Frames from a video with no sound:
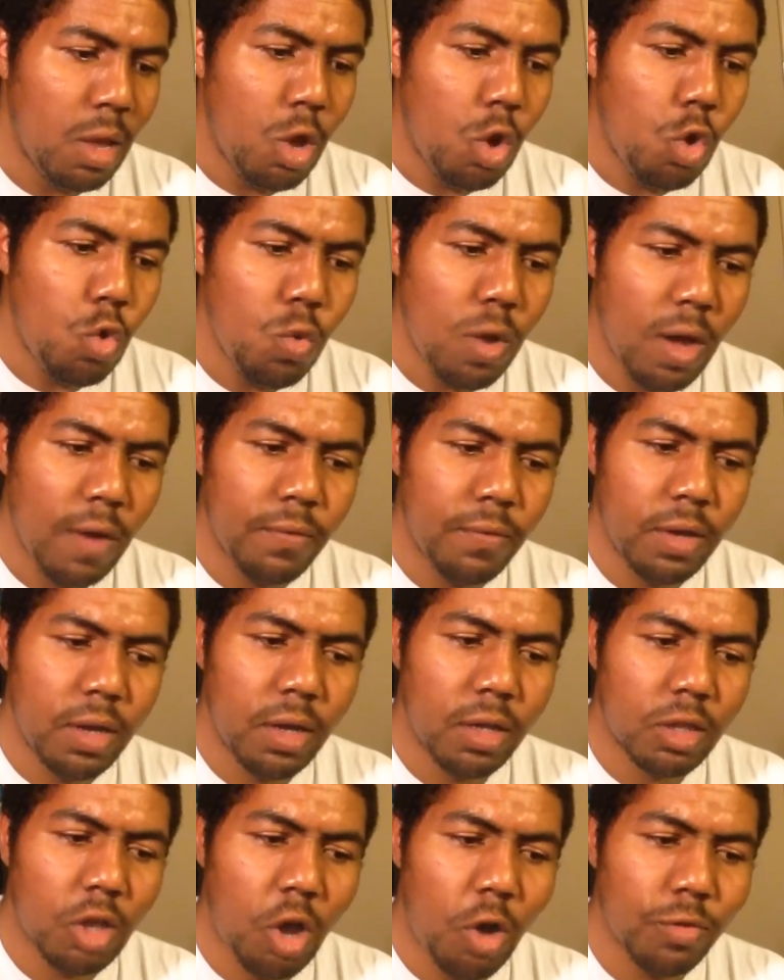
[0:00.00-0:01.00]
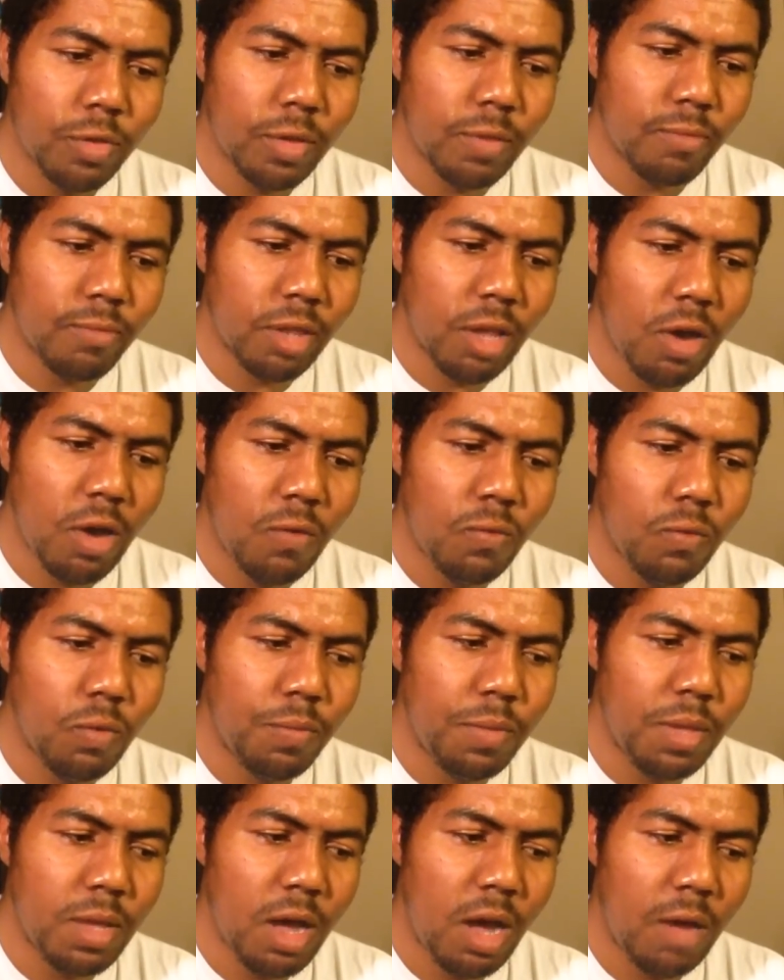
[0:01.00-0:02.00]
whoever exalts himself will
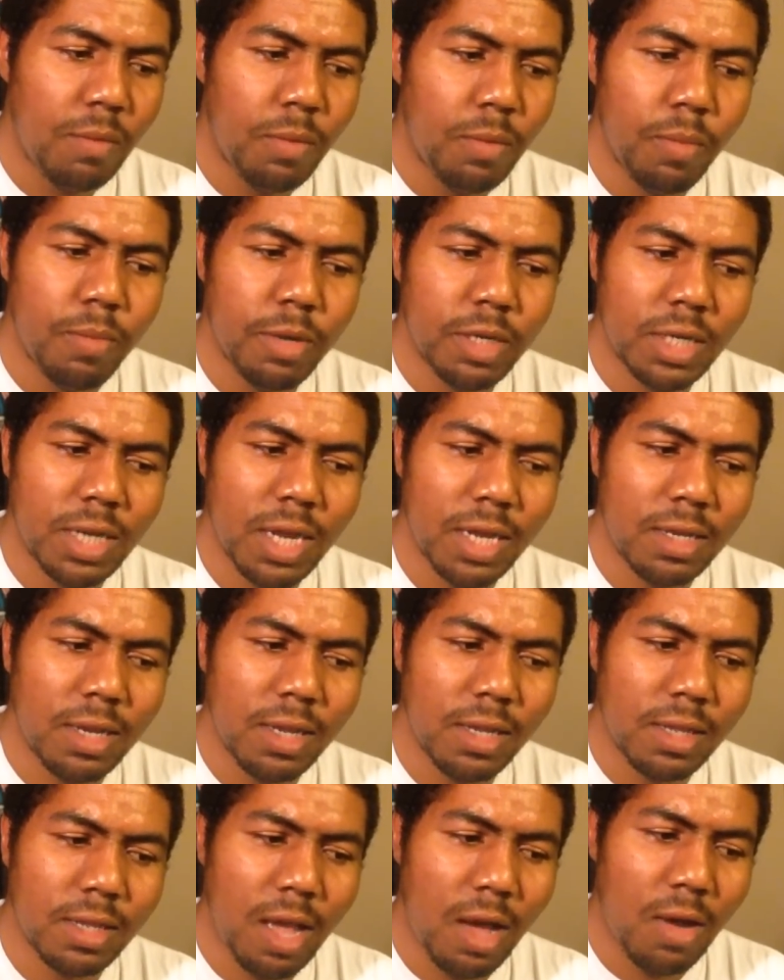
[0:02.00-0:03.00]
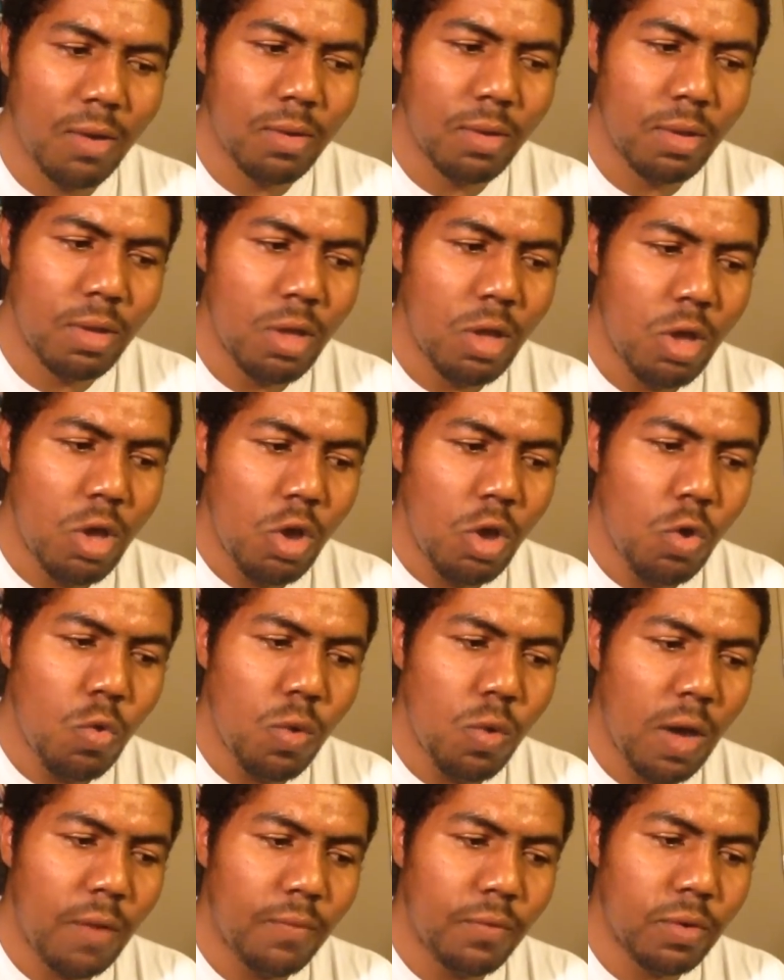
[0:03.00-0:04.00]
be humbled, but check this out.
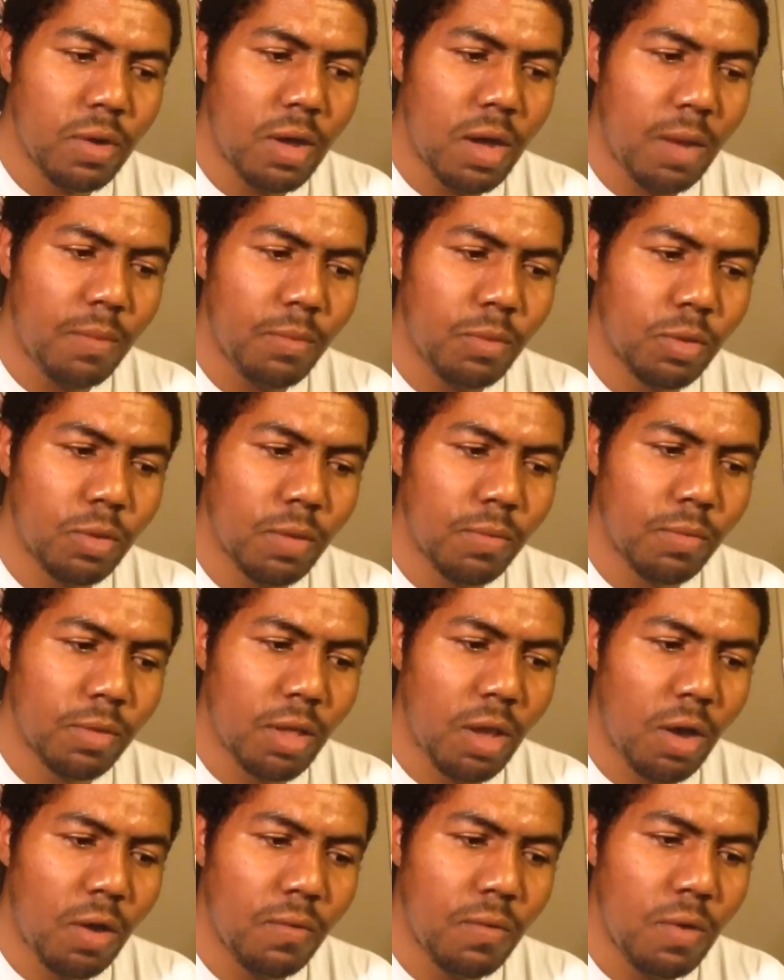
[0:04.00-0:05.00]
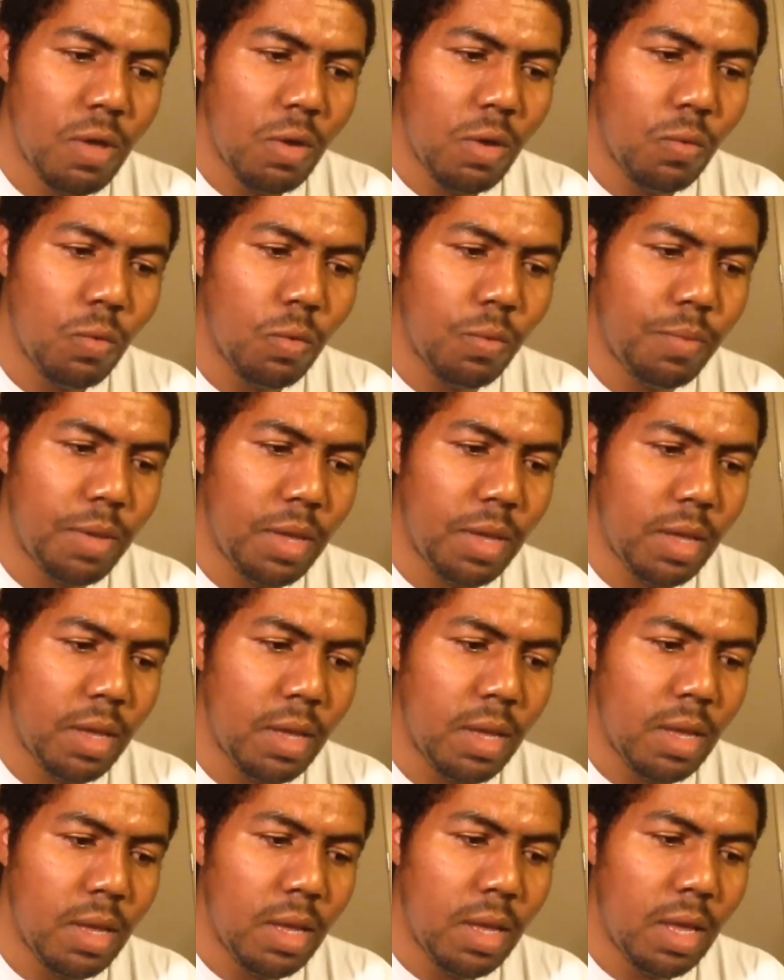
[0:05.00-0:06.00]
Whoever humbles himself will be
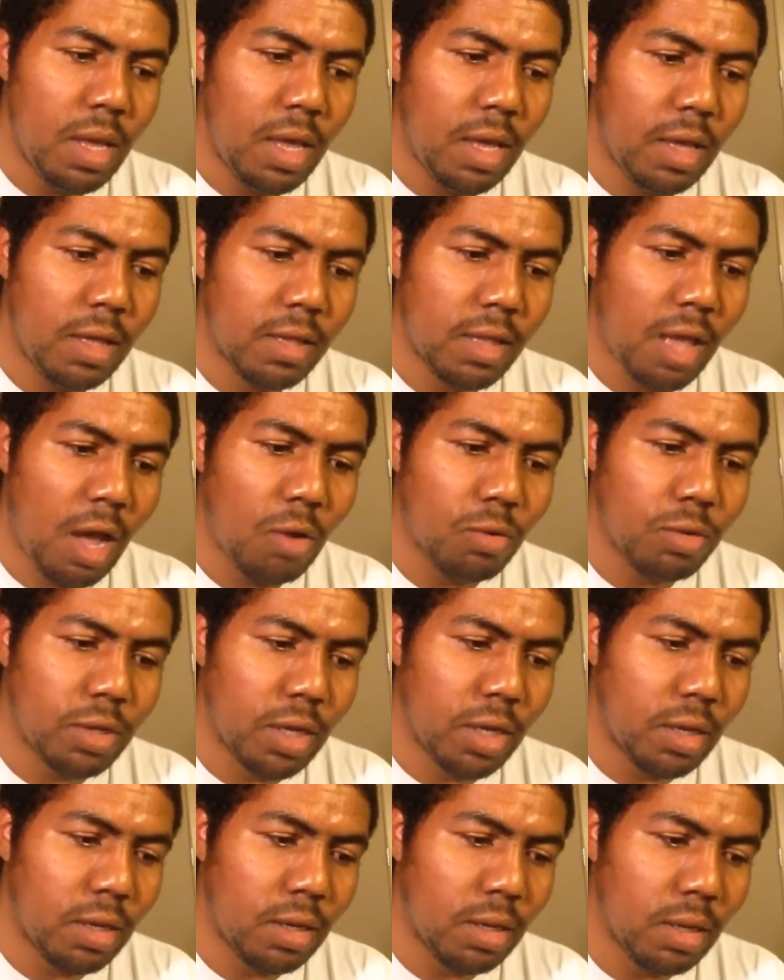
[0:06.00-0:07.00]
exalted.